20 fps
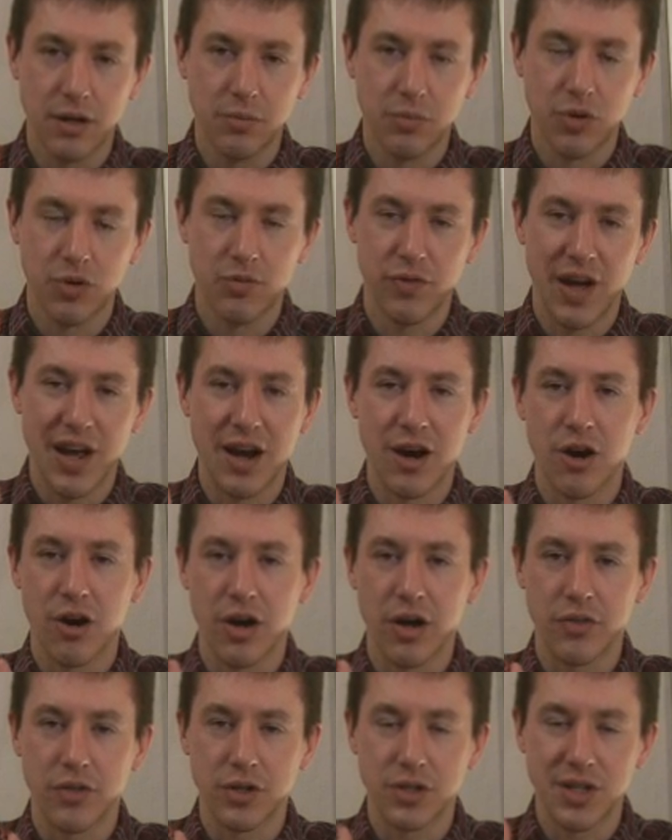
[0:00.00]
purveyor
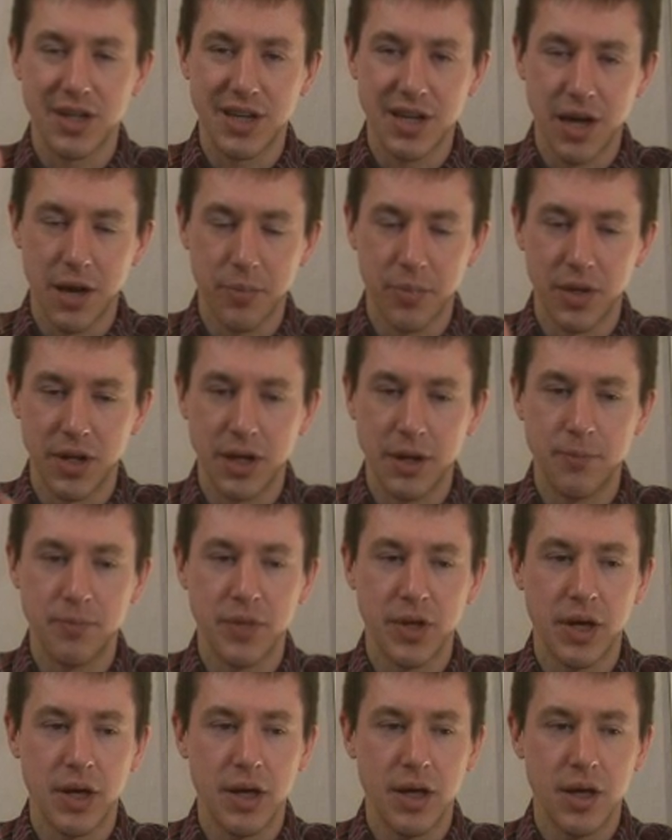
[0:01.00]
and the tea company
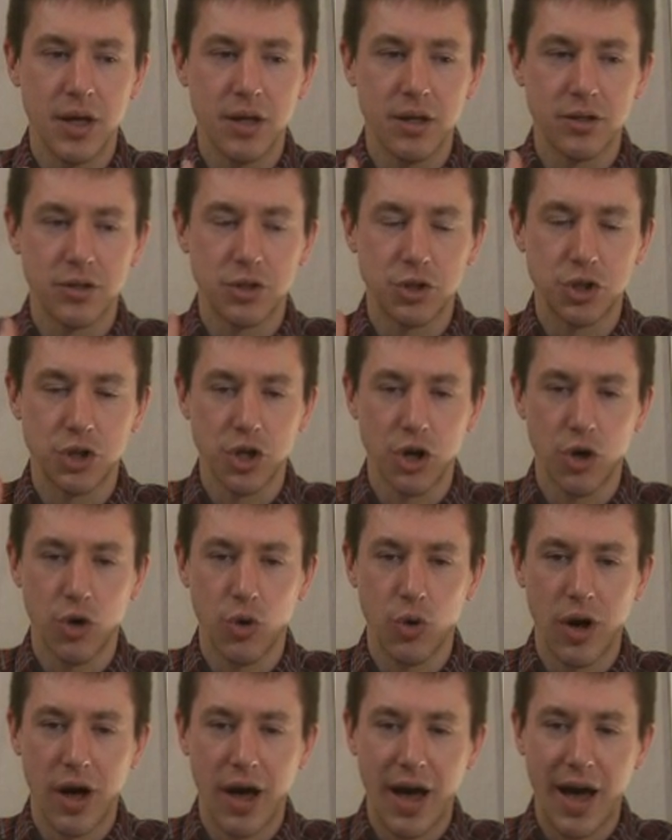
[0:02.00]
to
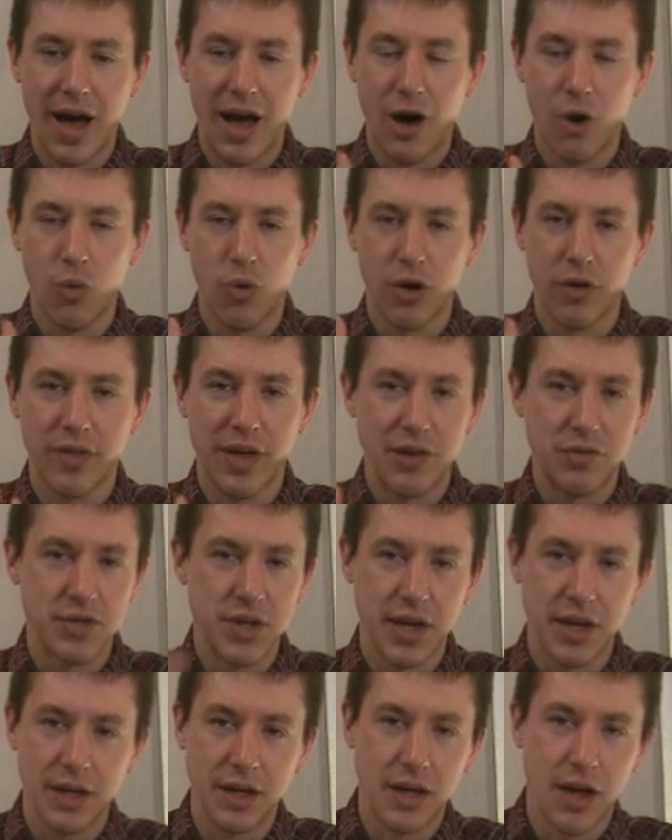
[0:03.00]
show how well they've
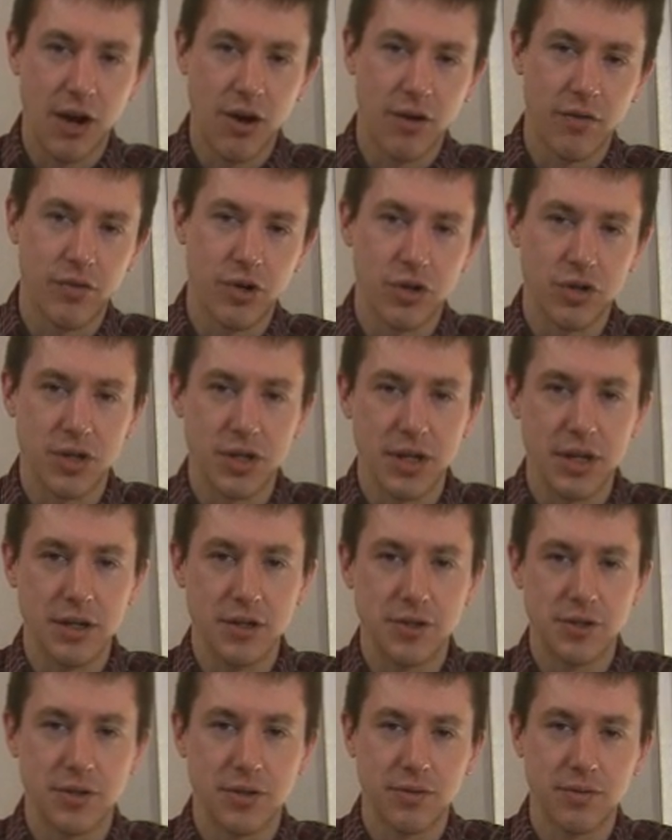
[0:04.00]
taken care of their
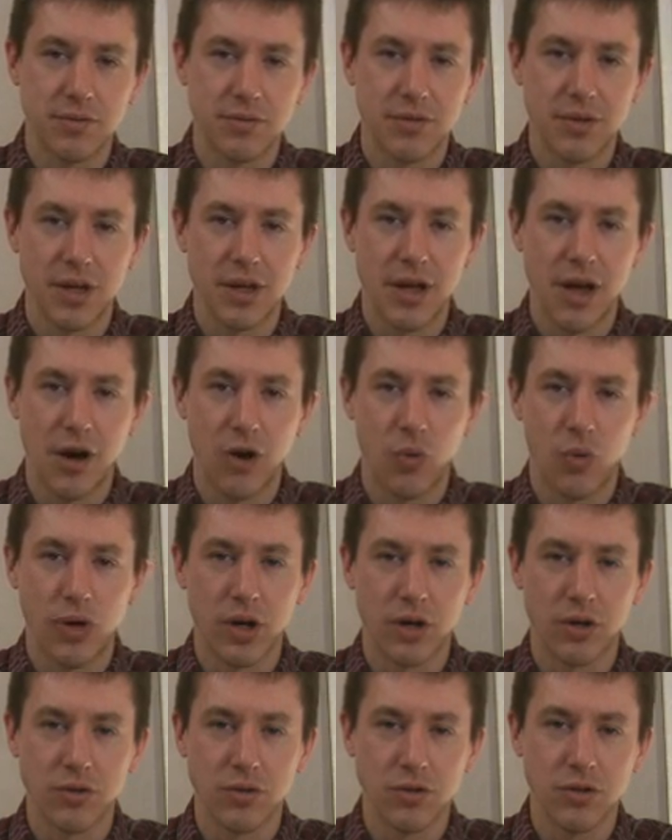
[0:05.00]
teas and how
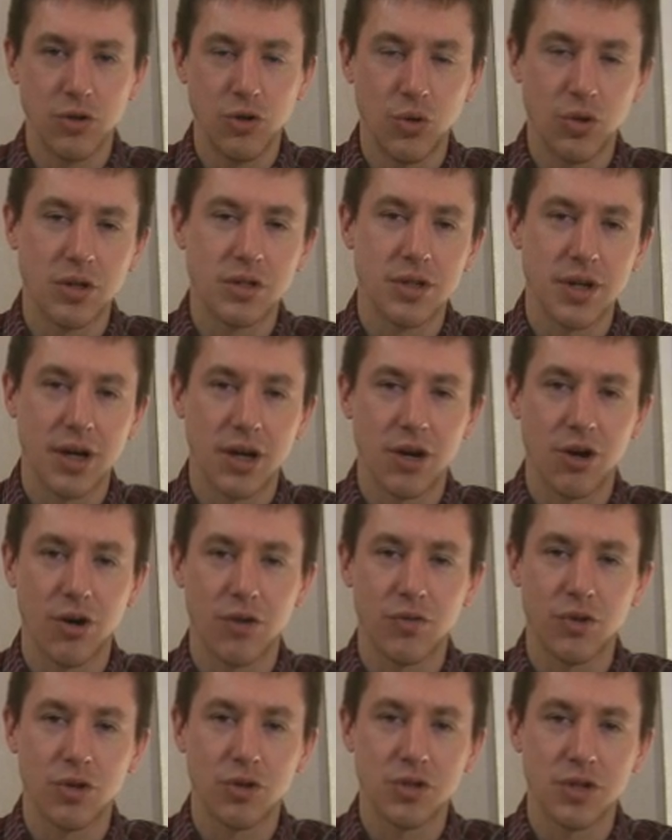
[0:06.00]
well you can take care
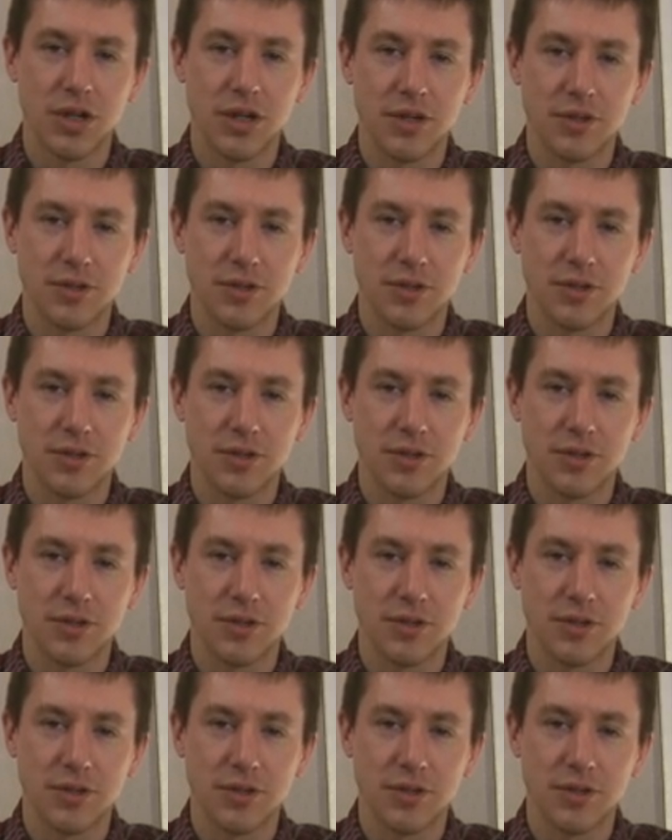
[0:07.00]
of your teas.